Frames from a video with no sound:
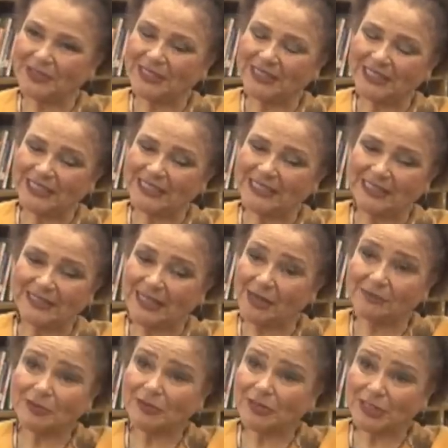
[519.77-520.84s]
she didn't
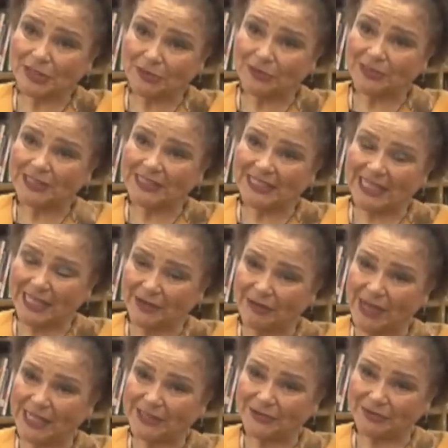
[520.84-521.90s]
come to the school until I
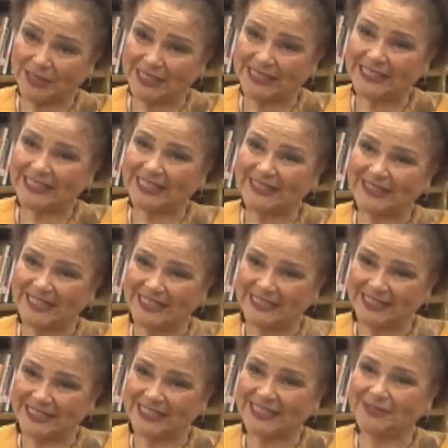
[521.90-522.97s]
graduated, and then
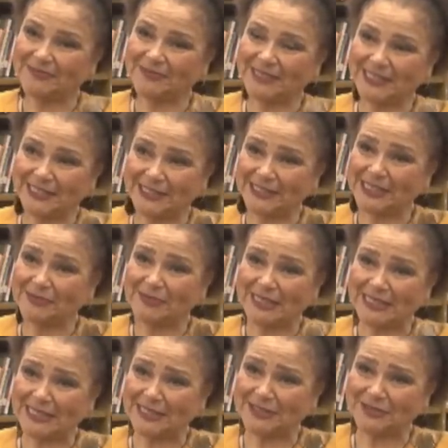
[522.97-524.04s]
she looked at my
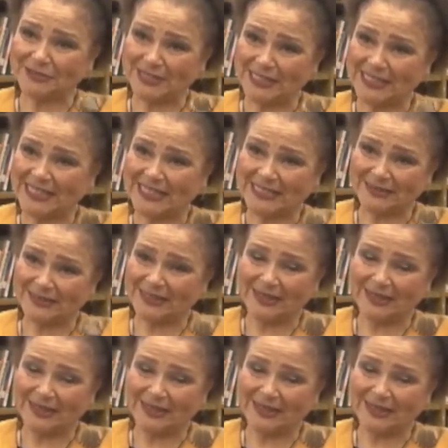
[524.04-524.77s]
sister and said,